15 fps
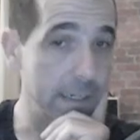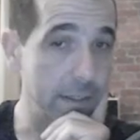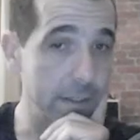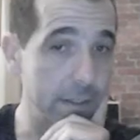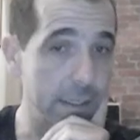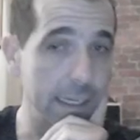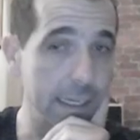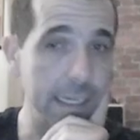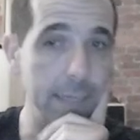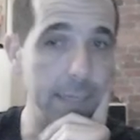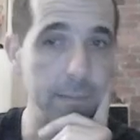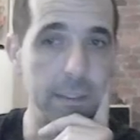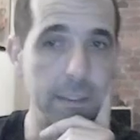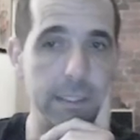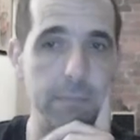on the game
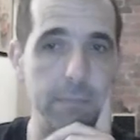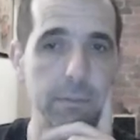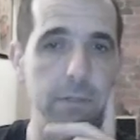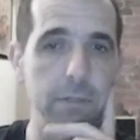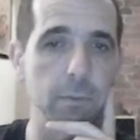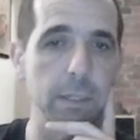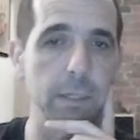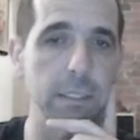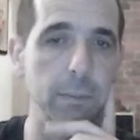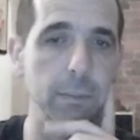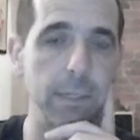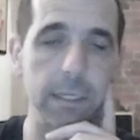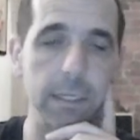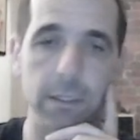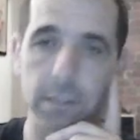because they sort of went away
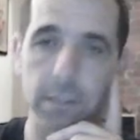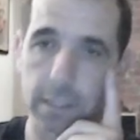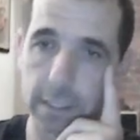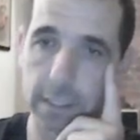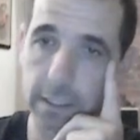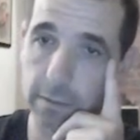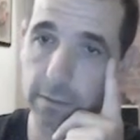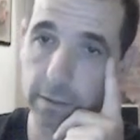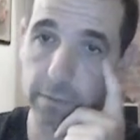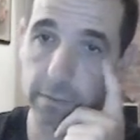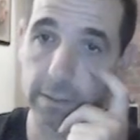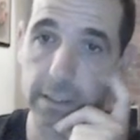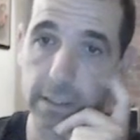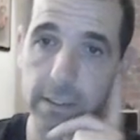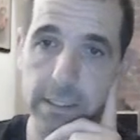and looked at it and
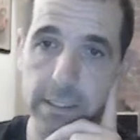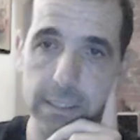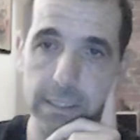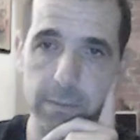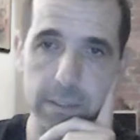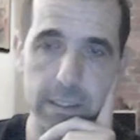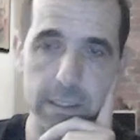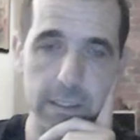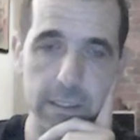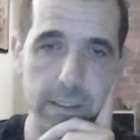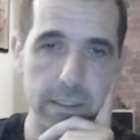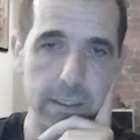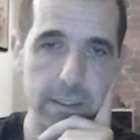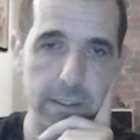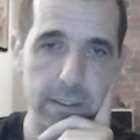realised it was
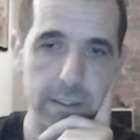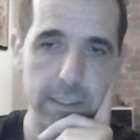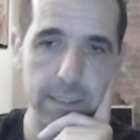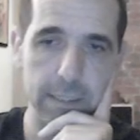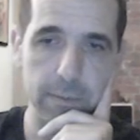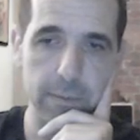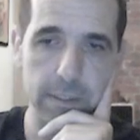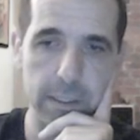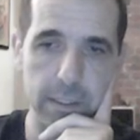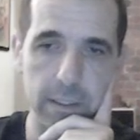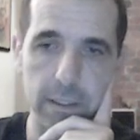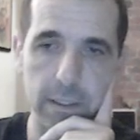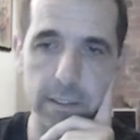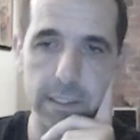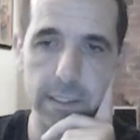
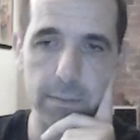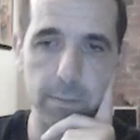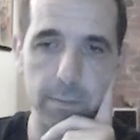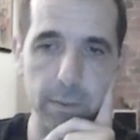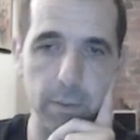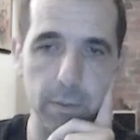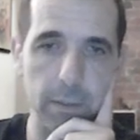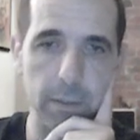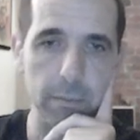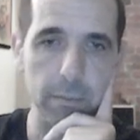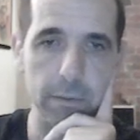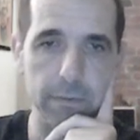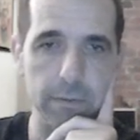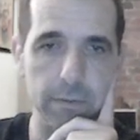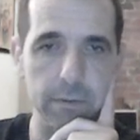lost. It would be won with
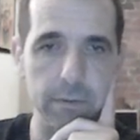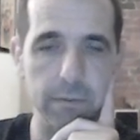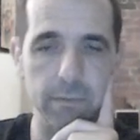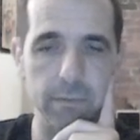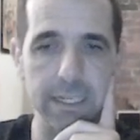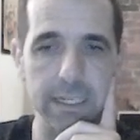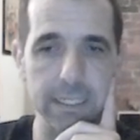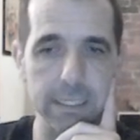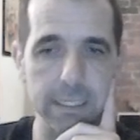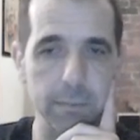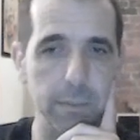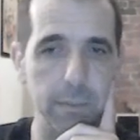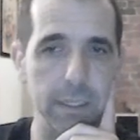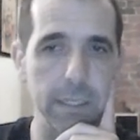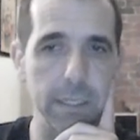fairly
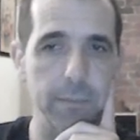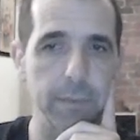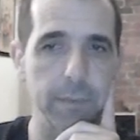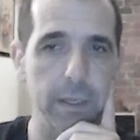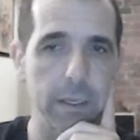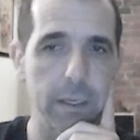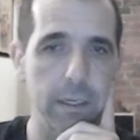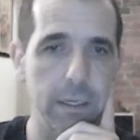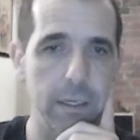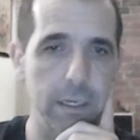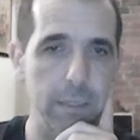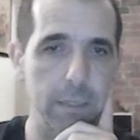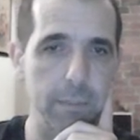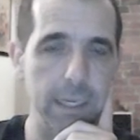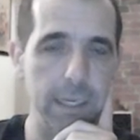simply
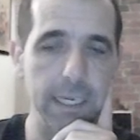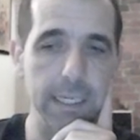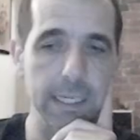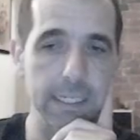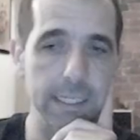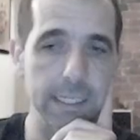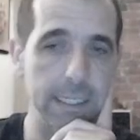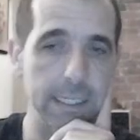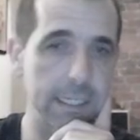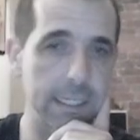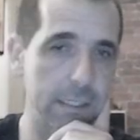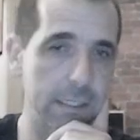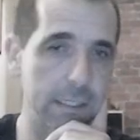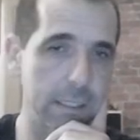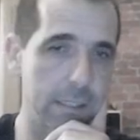king
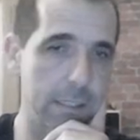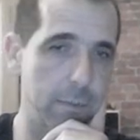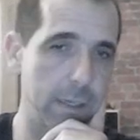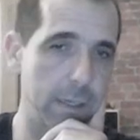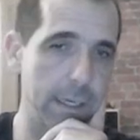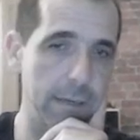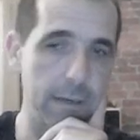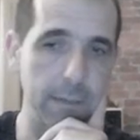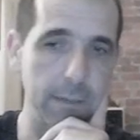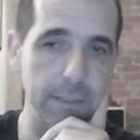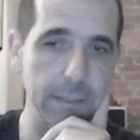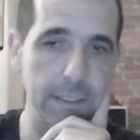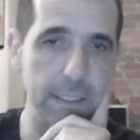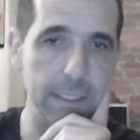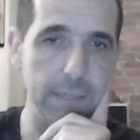e6, the white king come into
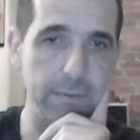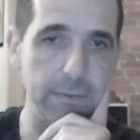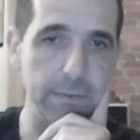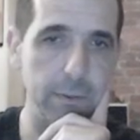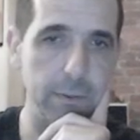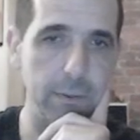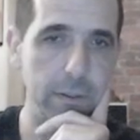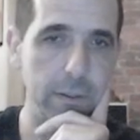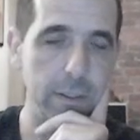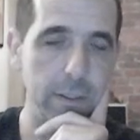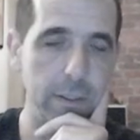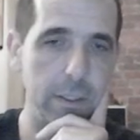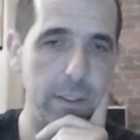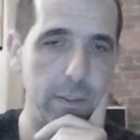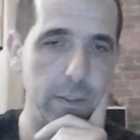d4,
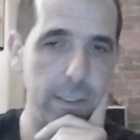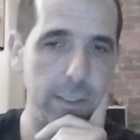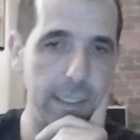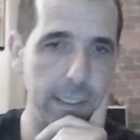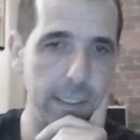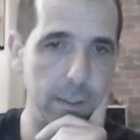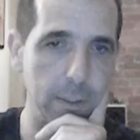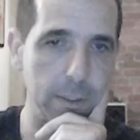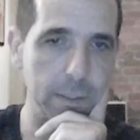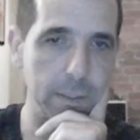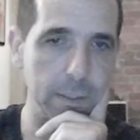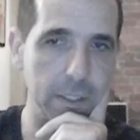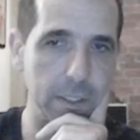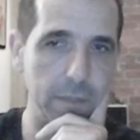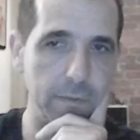we take the
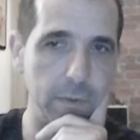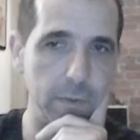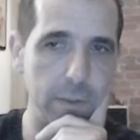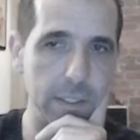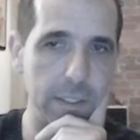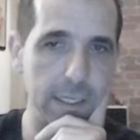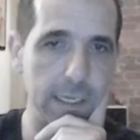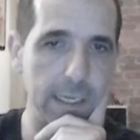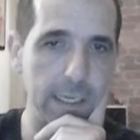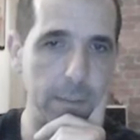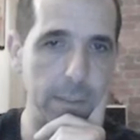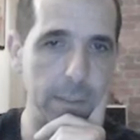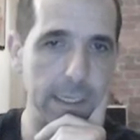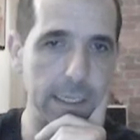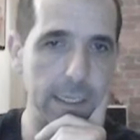opposition and force the king
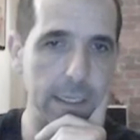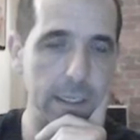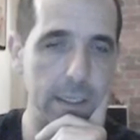back.